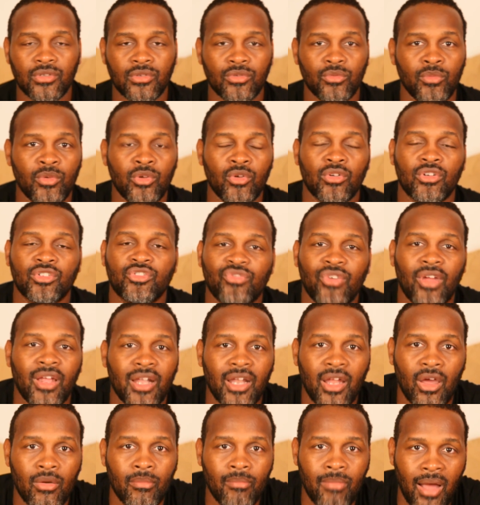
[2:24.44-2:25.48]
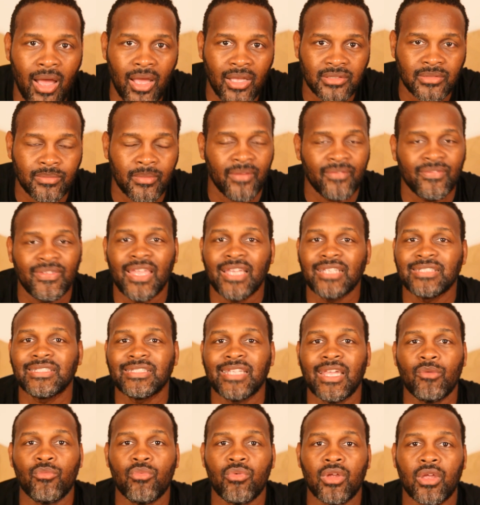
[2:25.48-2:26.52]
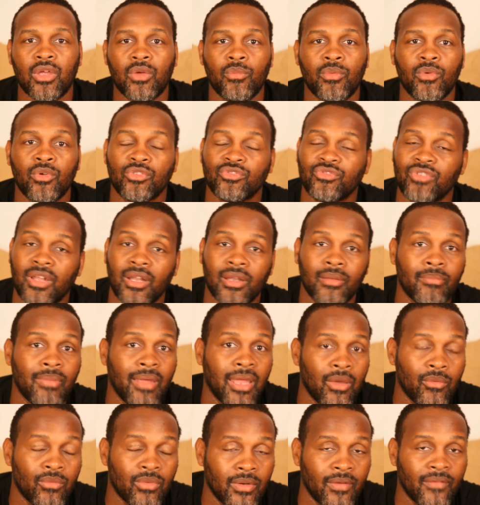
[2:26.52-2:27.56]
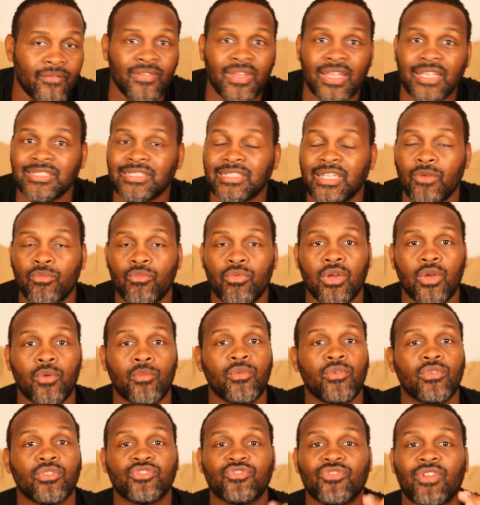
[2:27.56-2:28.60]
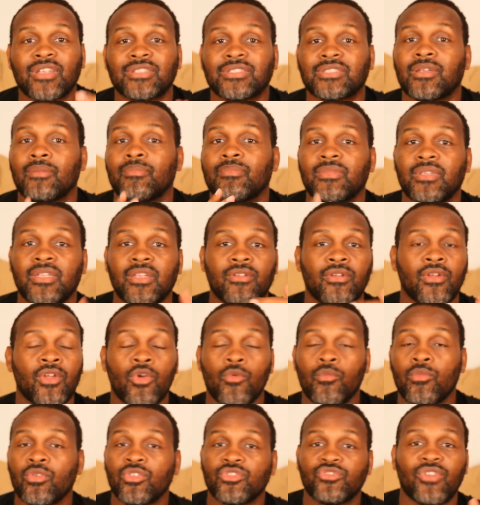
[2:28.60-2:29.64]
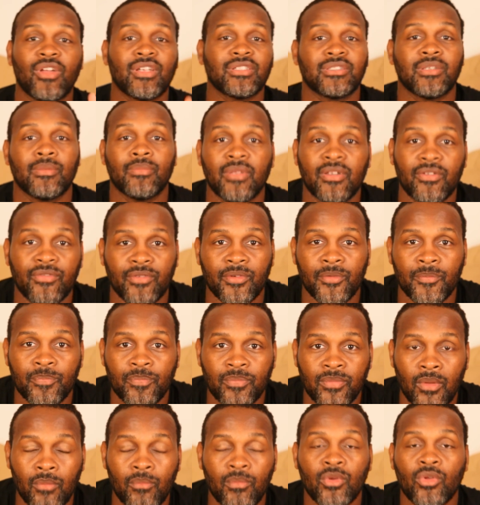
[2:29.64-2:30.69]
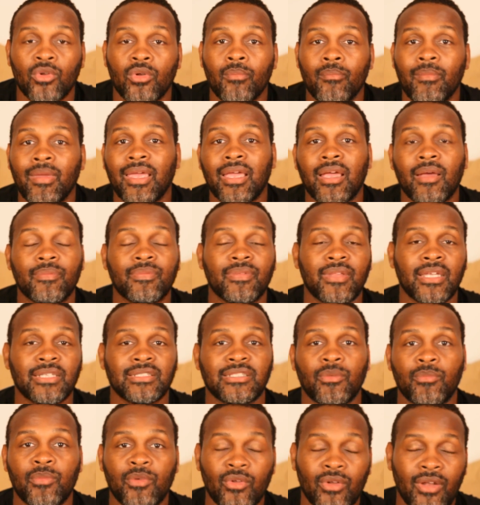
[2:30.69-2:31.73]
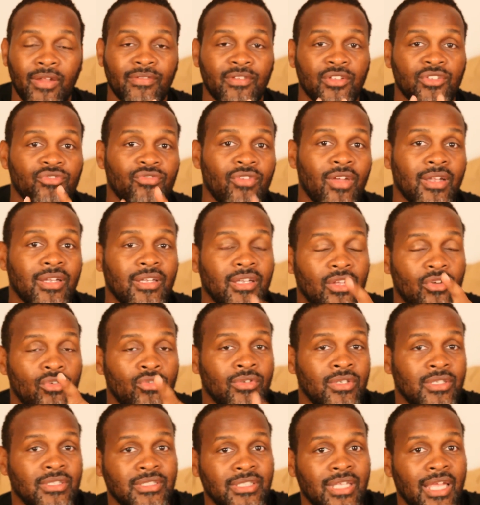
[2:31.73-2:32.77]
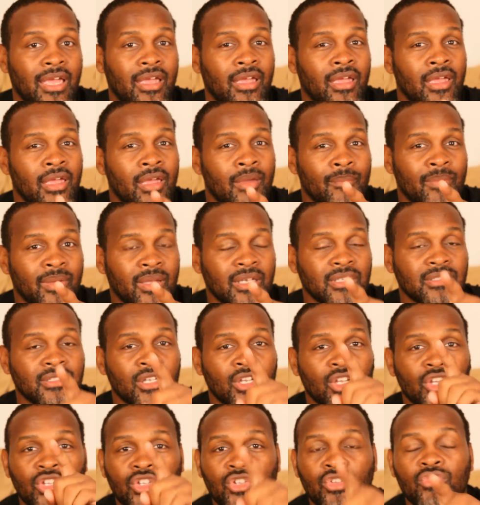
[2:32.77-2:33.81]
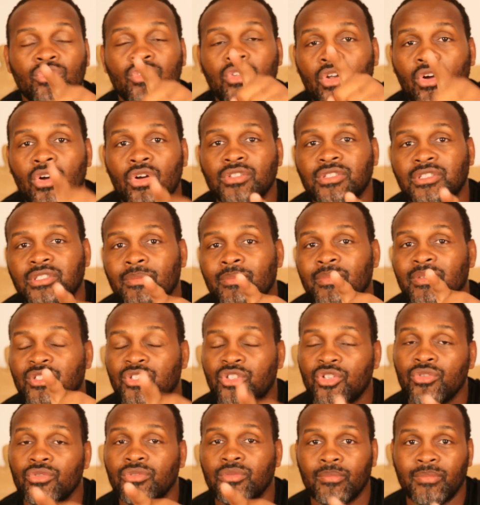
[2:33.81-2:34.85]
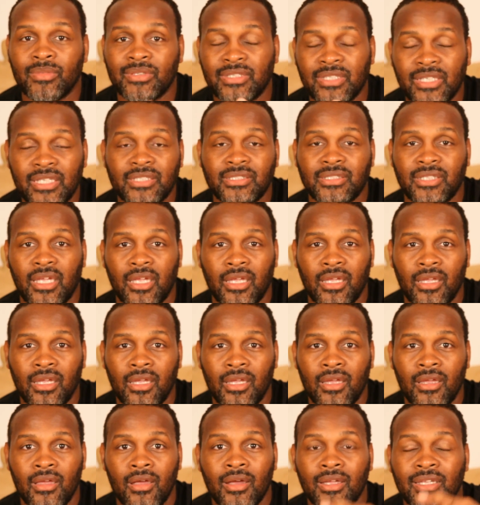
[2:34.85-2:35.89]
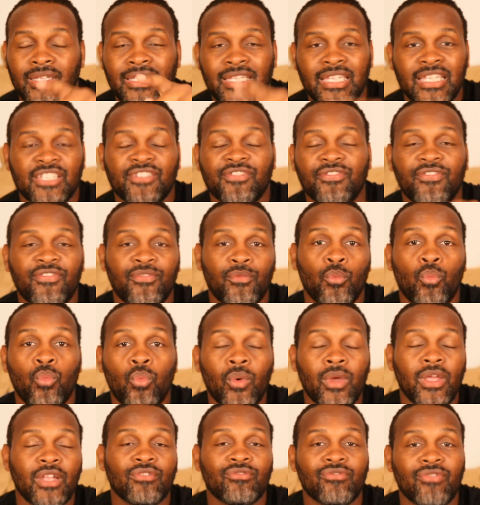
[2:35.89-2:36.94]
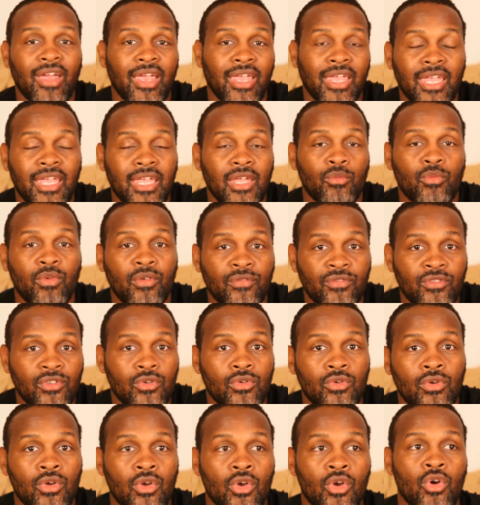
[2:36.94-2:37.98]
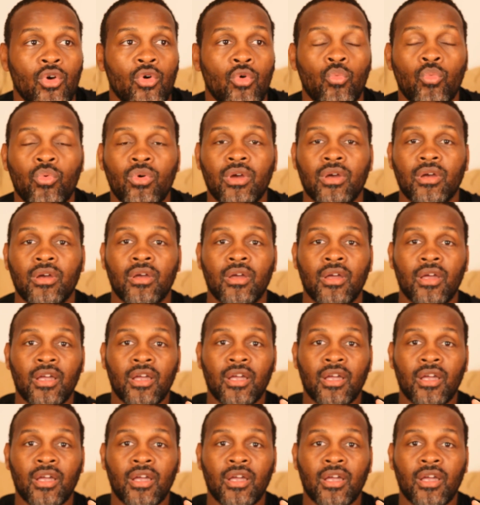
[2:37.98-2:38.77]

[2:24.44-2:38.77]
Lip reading: We're gonna try to outbox him. If that's not working, we're gonna try to bang with him. If that's not working, we're gonna try something different. We're gonna try something different. We're gonna make up things that we're gonna have to try on this guy, because you lost to Matisse. This win right here with you will